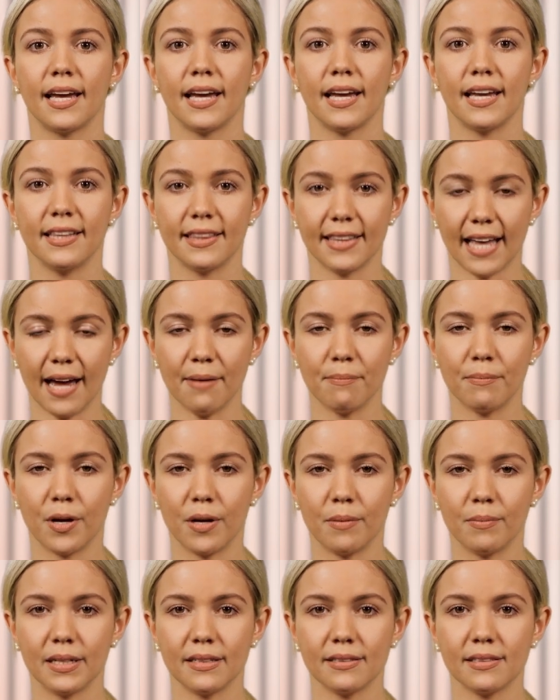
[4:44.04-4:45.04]
In that
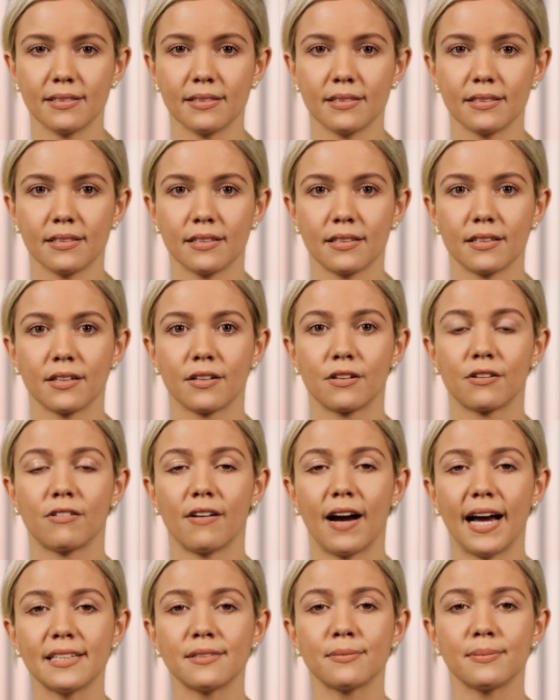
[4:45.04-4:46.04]
moment,
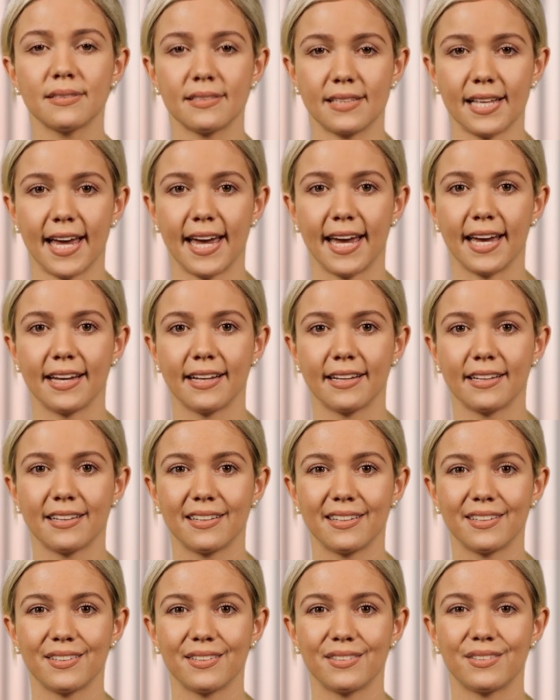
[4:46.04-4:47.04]
Christ was there
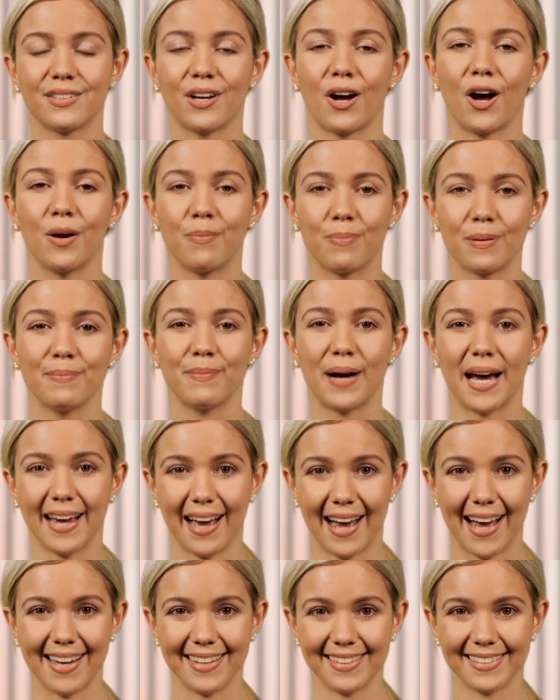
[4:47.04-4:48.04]
to open my
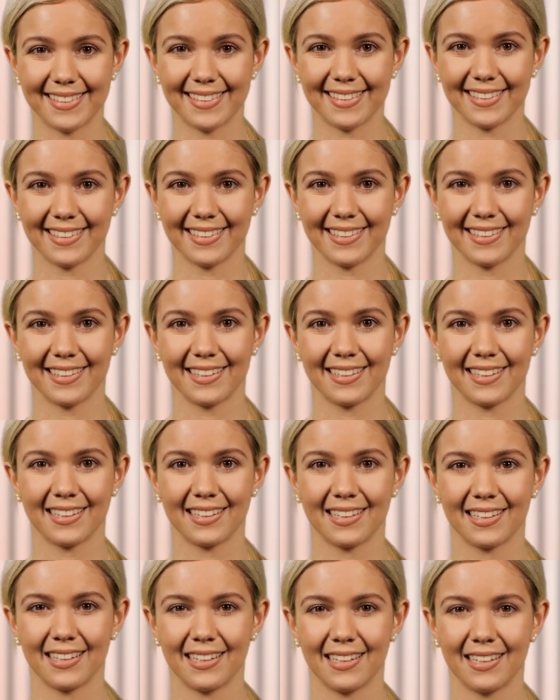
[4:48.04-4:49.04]
eyes.
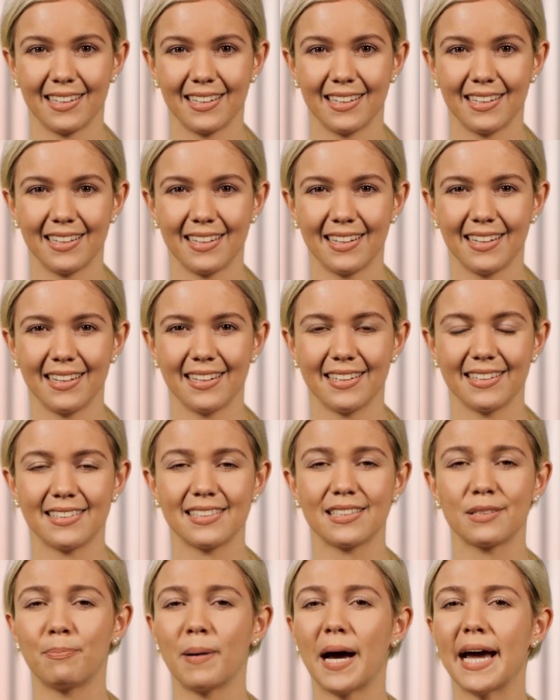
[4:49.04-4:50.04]

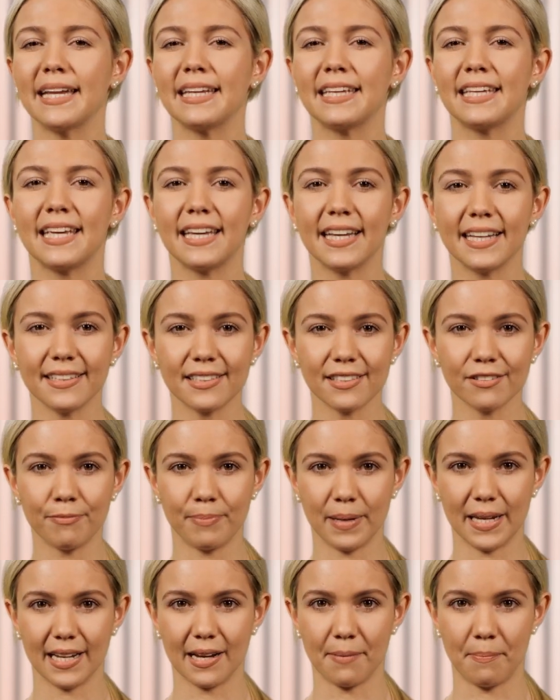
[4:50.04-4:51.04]
Despite years of
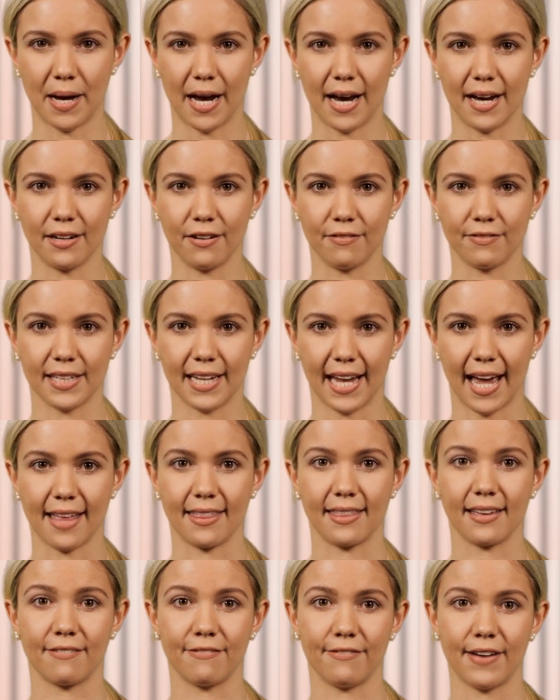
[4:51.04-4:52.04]
being a part of the
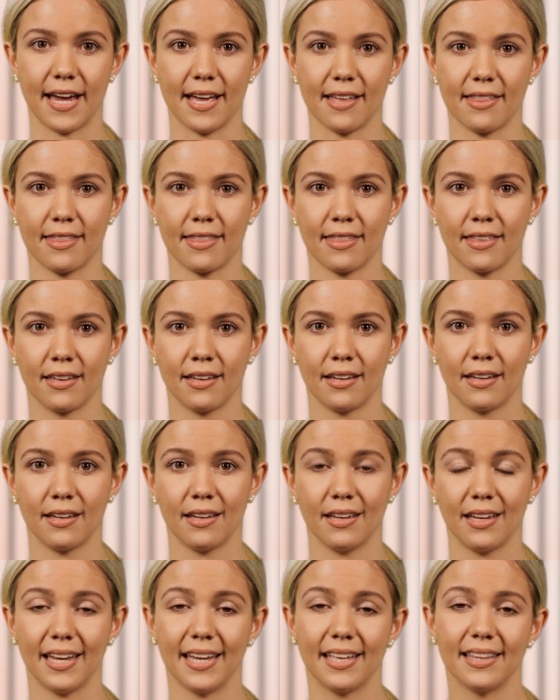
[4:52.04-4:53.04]
Catholic faith,
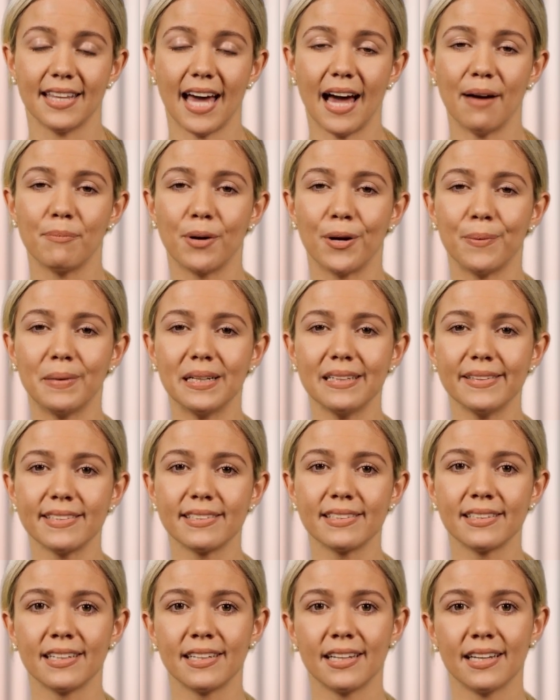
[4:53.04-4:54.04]
in that
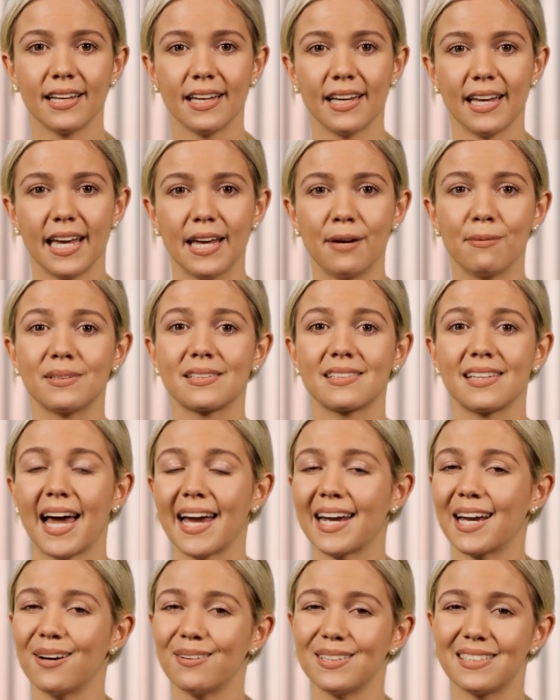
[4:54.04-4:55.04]
moment, it was
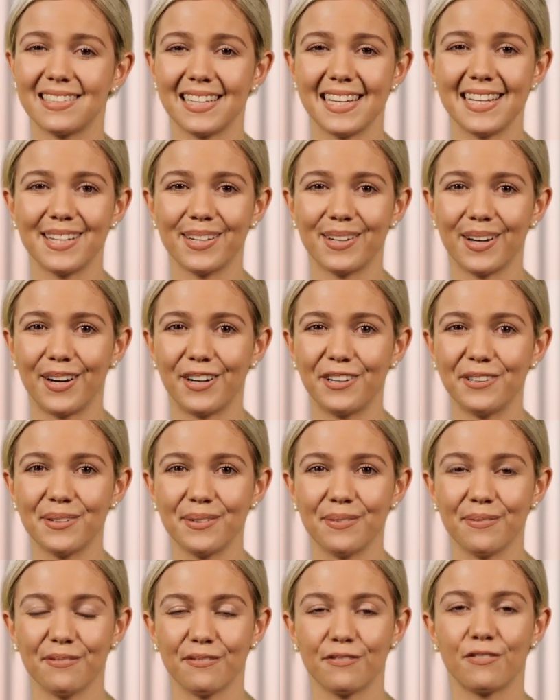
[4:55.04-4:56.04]
like I was seeing God
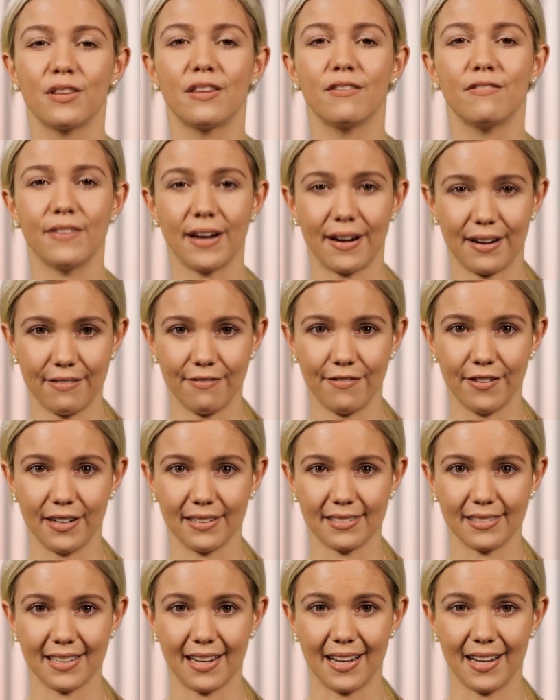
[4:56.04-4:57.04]
for the very
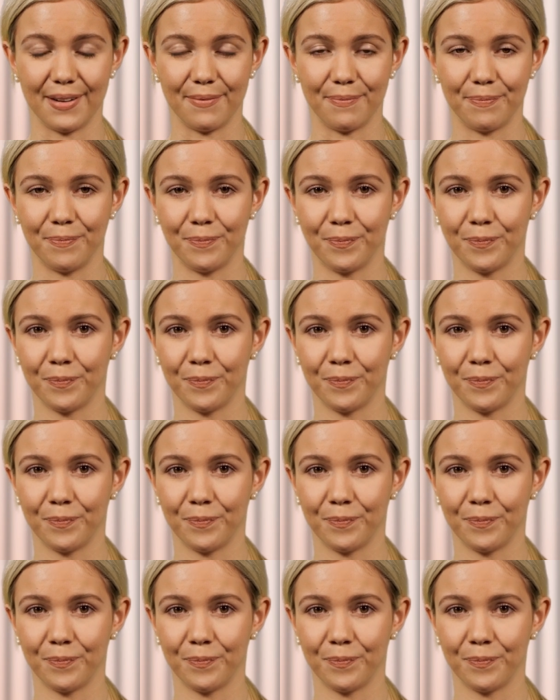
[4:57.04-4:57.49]
first time.